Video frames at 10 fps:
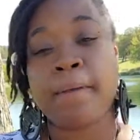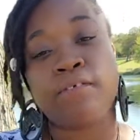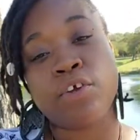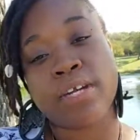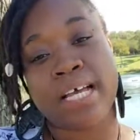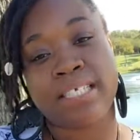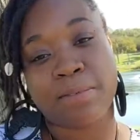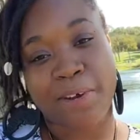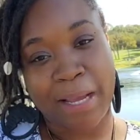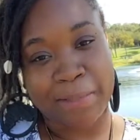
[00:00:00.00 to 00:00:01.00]
If you're not
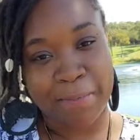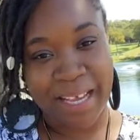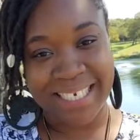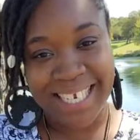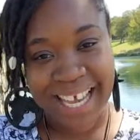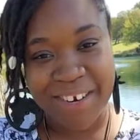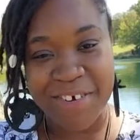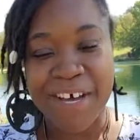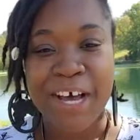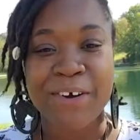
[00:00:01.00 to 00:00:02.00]
subscribed to my
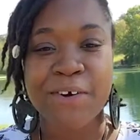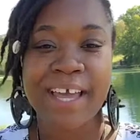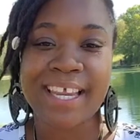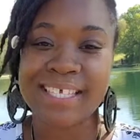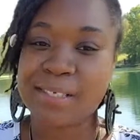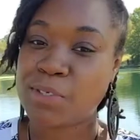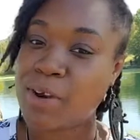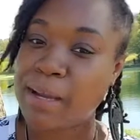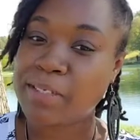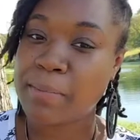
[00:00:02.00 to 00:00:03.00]
channel, go ahead and
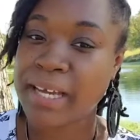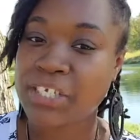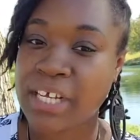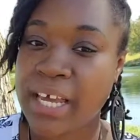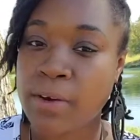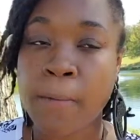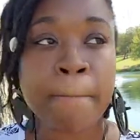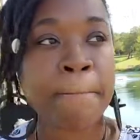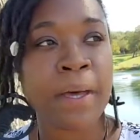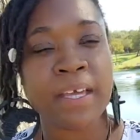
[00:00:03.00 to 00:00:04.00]
subscribe to my channel.
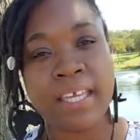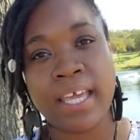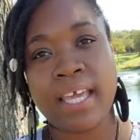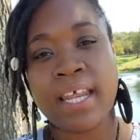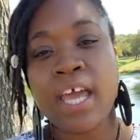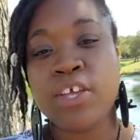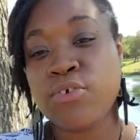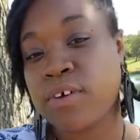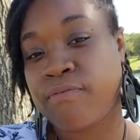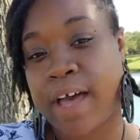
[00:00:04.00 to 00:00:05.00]
Again,
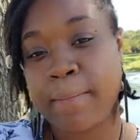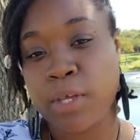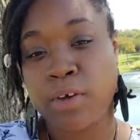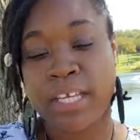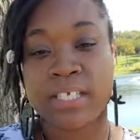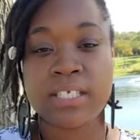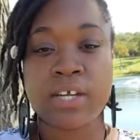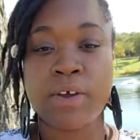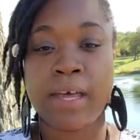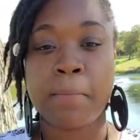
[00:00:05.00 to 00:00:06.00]
you can find me on
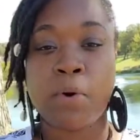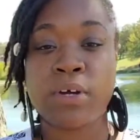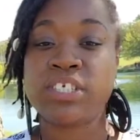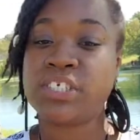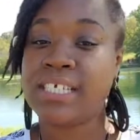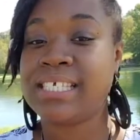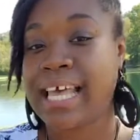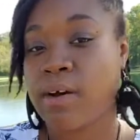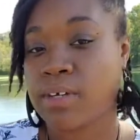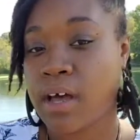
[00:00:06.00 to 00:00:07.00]
Instagram on She
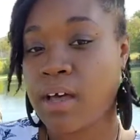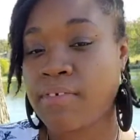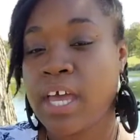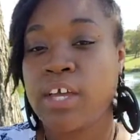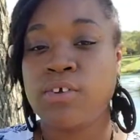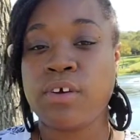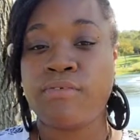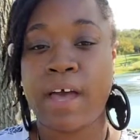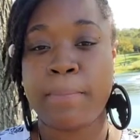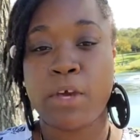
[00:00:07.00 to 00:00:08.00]
Sound Off.
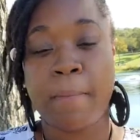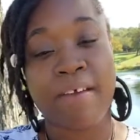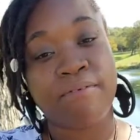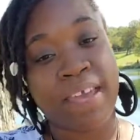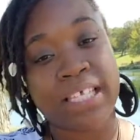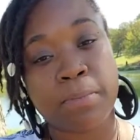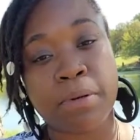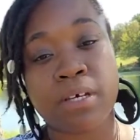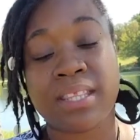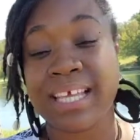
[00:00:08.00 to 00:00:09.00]
You can find me on my
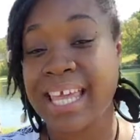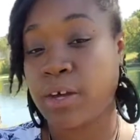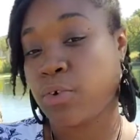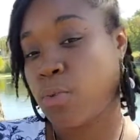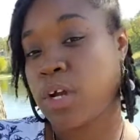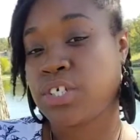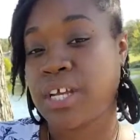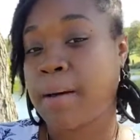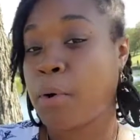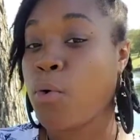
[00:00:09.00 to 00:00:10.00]
Facebook, The Candle
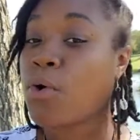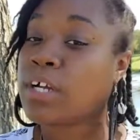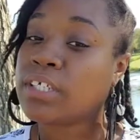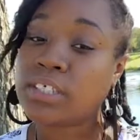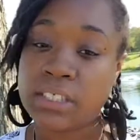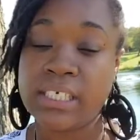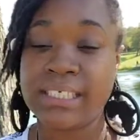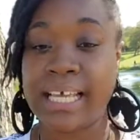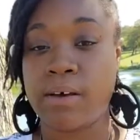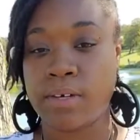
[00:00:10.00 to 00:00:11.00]
Workshop, or
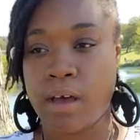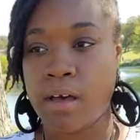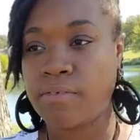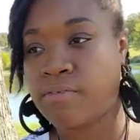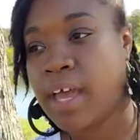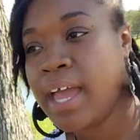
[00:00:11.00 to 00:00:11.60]
She Sound Off.